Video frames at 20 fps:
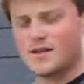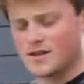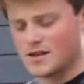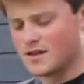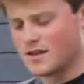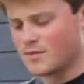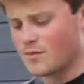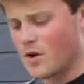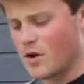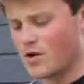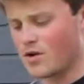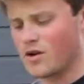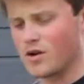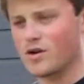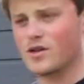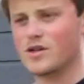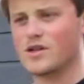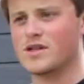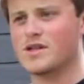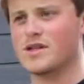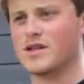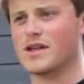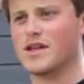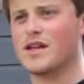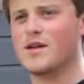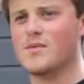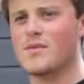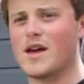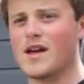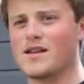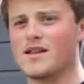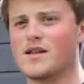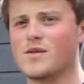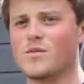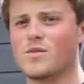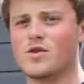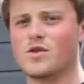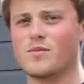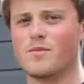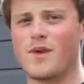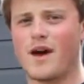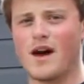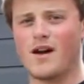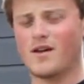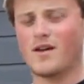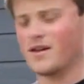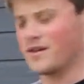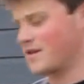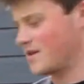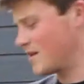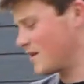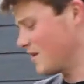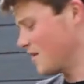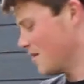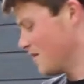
smoker just to keep that temperature balanced.